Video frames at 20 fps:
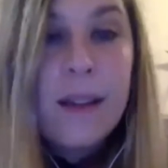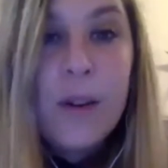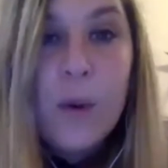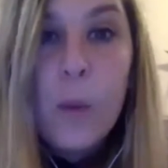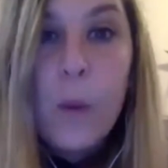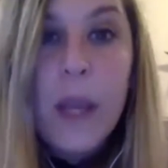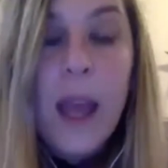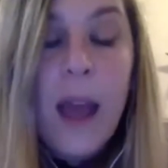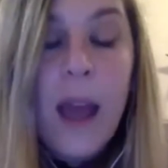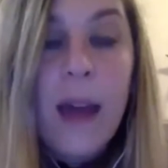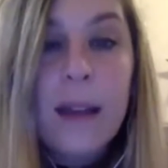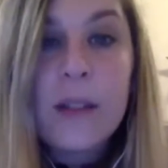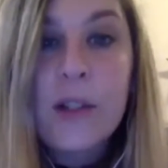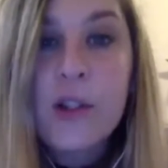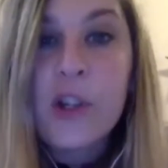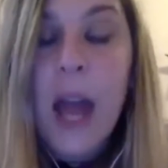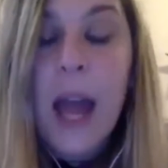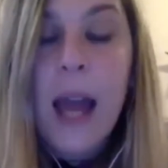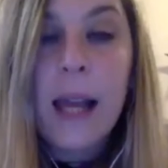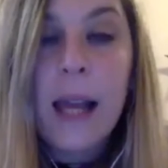We had a
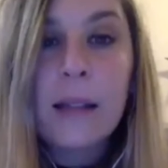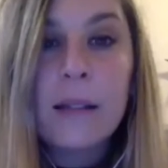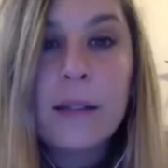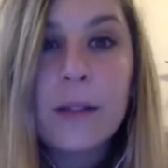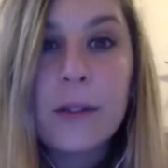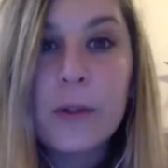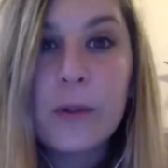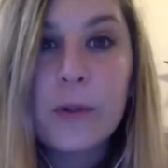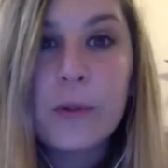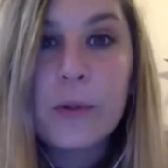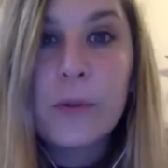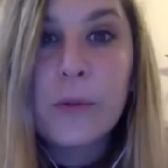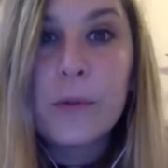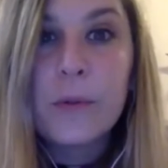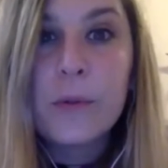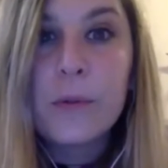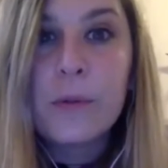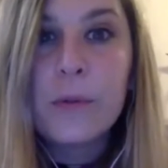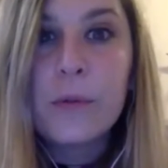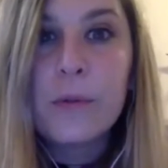child
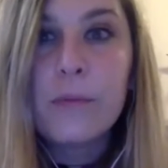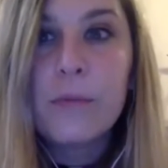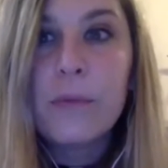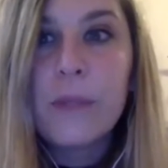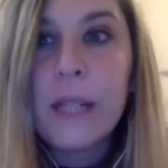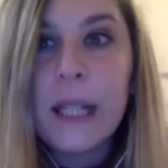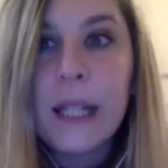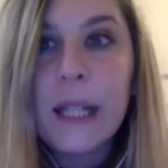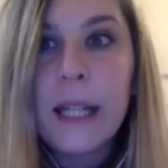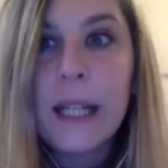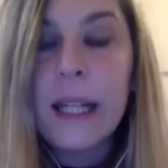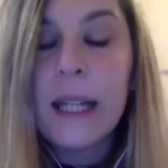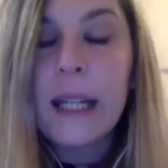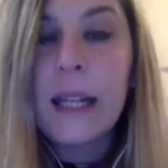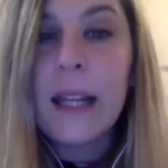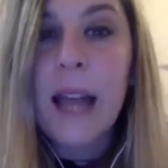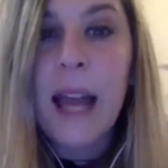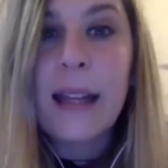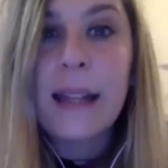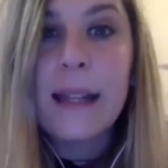who
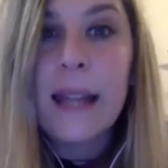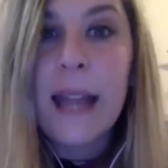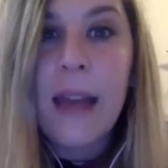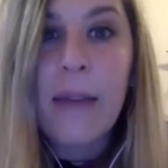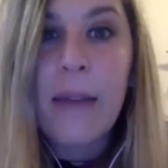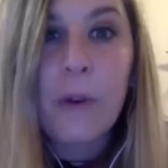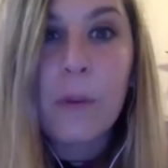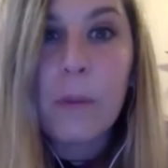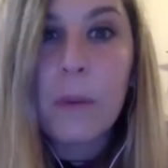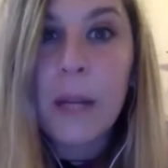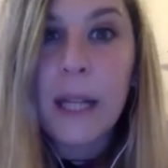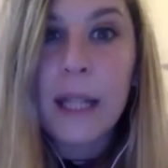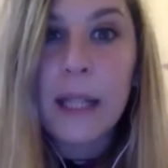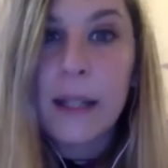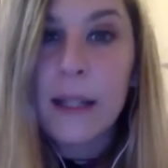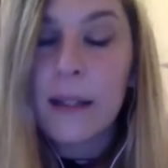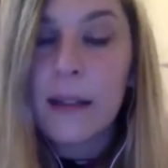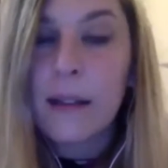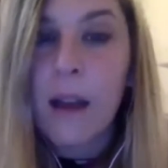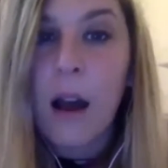really had never played the
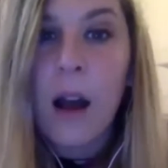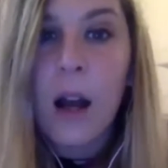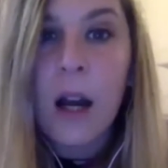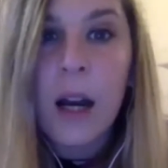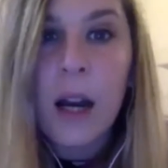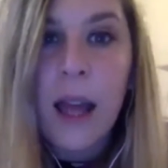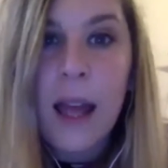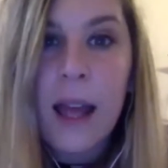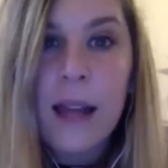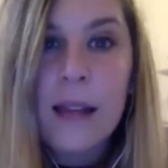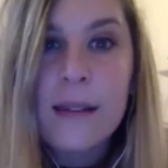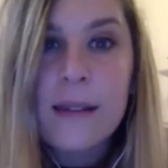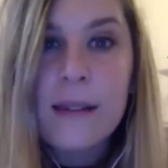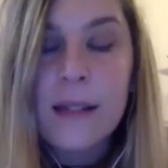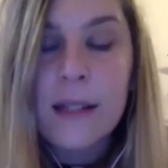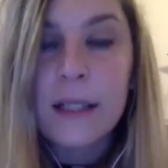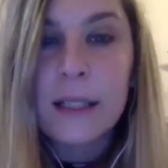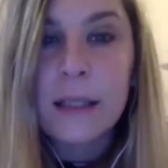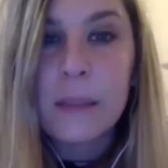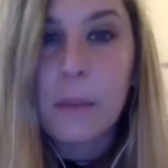guitar and
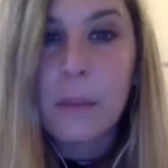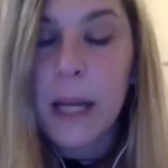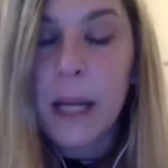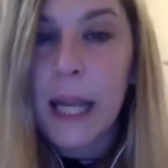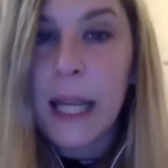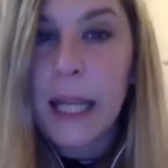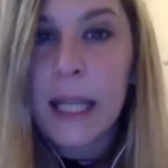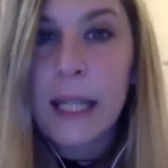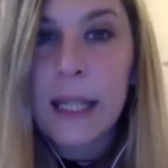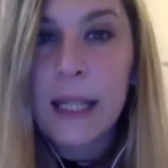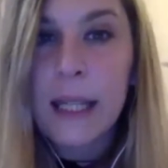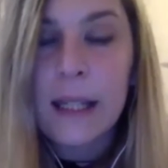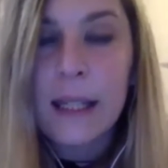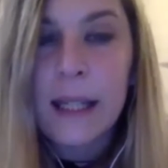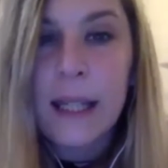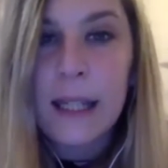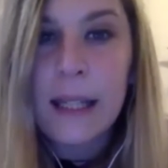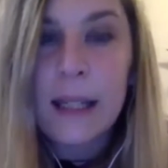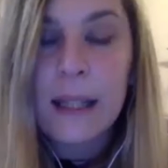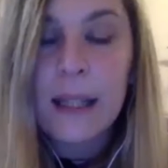started playing
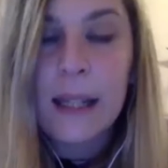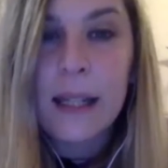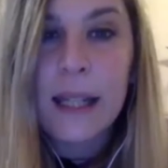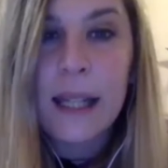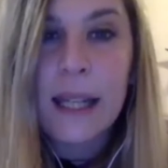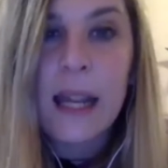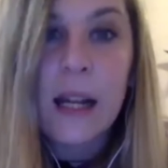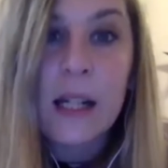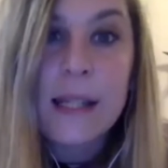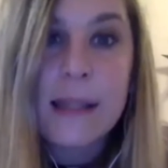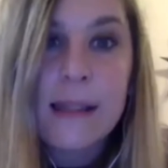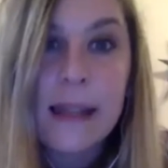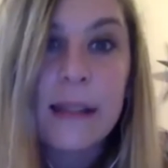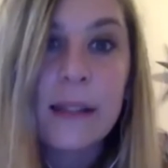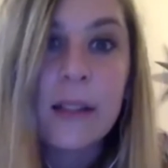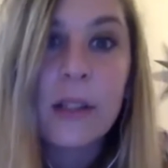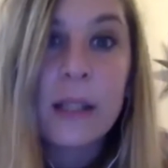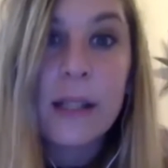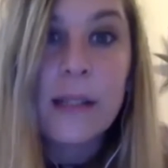in our center.